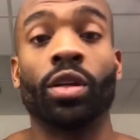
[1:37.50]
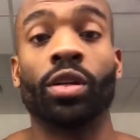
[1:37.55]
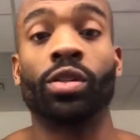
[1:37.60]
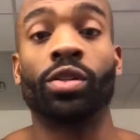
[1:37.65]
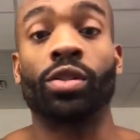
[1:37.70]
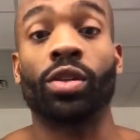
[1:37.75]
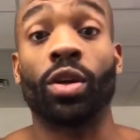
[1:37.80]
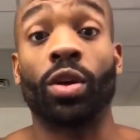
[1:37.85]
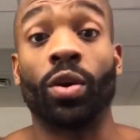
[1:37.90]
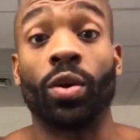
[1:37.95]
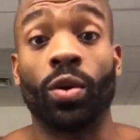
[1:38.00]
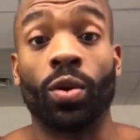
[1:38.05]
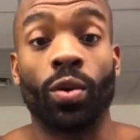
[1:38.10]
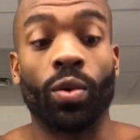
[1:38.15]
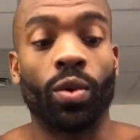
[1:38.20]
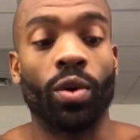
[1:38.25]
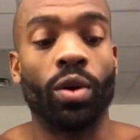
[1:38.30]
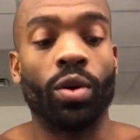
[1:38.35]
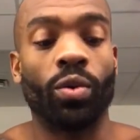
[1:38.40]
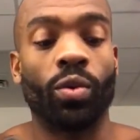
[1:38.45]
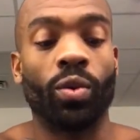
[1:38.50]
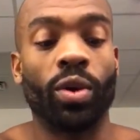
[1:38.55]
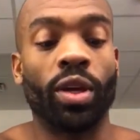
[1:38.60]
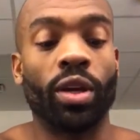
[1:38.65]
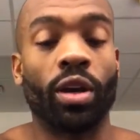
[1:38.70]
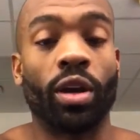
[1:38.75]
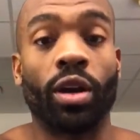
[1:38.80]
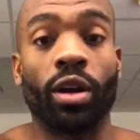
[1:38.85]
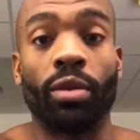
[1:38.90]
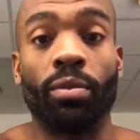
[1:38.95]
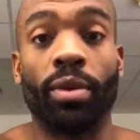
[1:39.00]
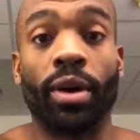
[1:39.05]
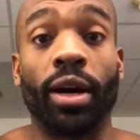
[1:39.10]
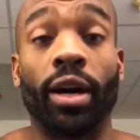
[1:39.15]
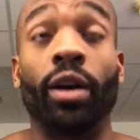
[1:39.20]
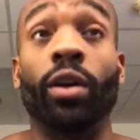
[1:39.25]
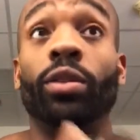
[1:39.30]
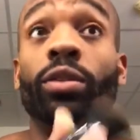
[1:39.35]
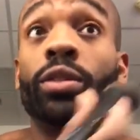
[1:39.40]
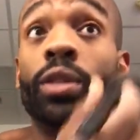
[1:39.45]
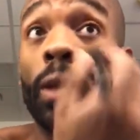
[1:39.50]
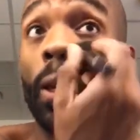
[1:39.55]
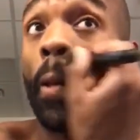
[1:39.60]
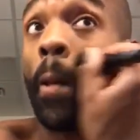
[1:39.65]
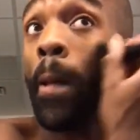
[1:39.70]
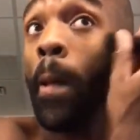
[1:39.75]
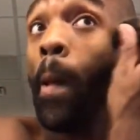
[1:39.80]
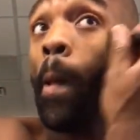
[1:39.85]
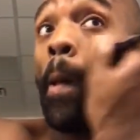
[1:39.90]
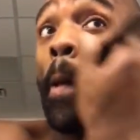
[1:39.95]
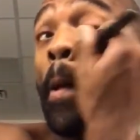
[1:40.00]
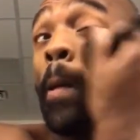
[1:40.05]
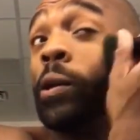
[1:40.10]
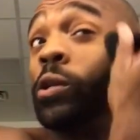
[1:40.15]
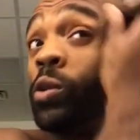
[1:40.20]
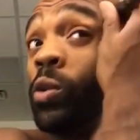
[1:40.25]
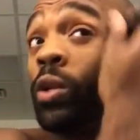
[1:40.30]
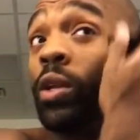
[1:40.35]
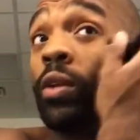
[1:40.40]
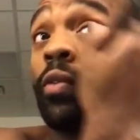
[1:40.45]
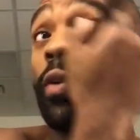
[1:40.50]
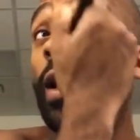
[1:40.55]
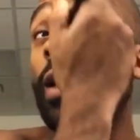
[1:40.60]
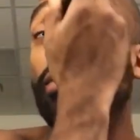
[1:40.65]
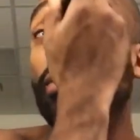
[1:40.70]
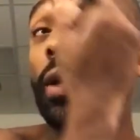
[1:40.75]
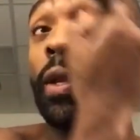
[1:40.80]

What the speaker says: So we are about 25